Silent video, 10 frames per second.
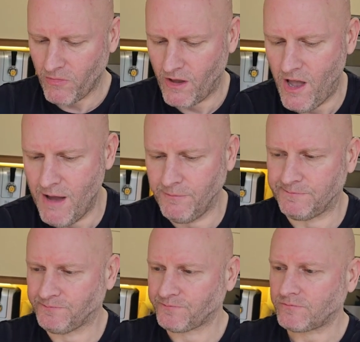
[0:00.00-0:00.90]
I'll have
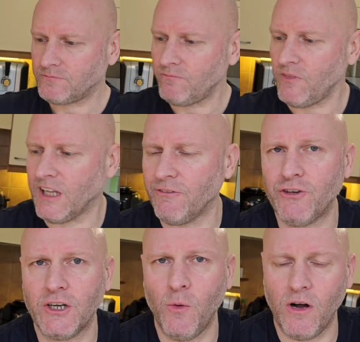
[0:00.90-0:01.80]
a
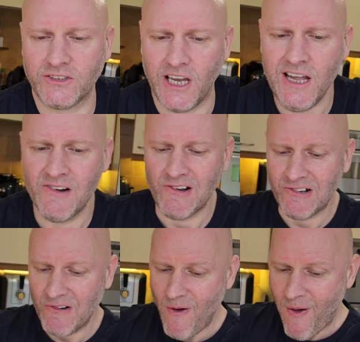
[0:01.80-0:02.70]
drink of water.
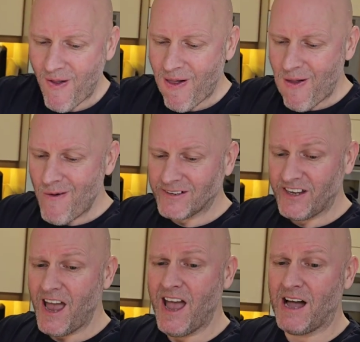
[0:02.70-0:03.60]

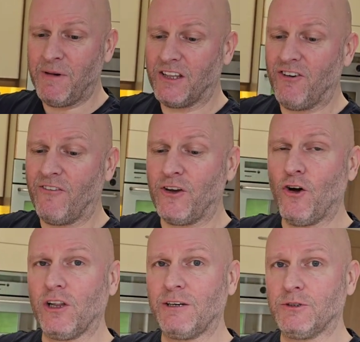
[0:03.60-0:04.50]
Yeah, I mean, the
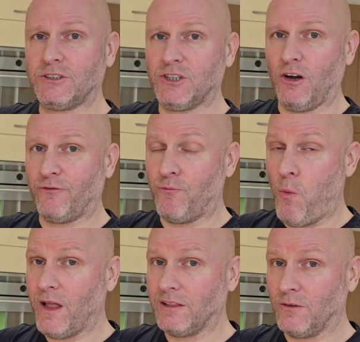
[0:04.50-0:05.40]
ravioli was sort of
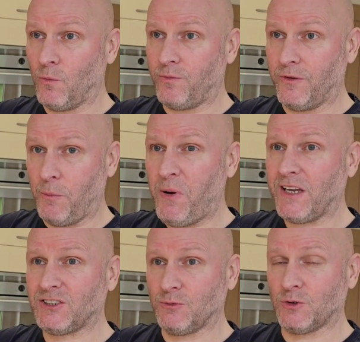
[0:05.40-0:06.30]
well, the
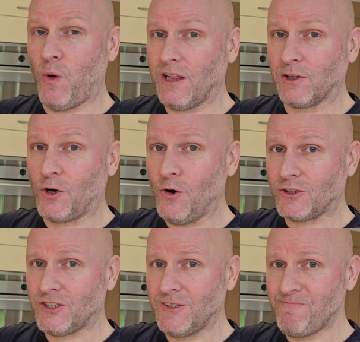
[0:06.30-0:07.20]
pasta was well
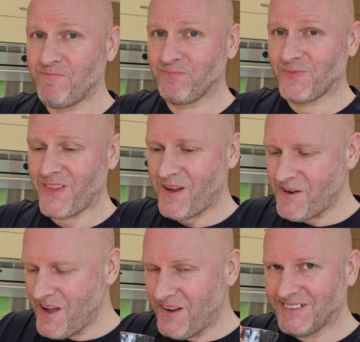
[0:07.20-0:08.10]
cooked.
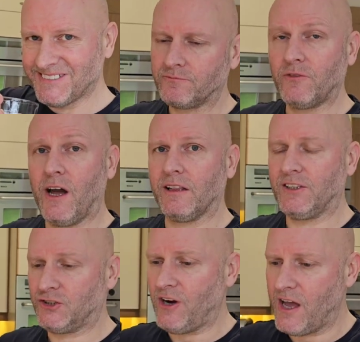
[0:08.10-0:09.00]
Right,
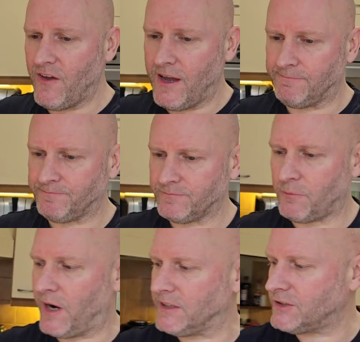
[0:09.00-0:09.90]
let's try the
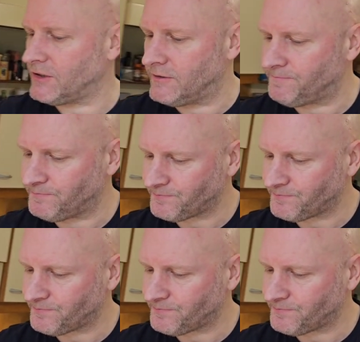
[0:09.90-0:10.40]
Branston.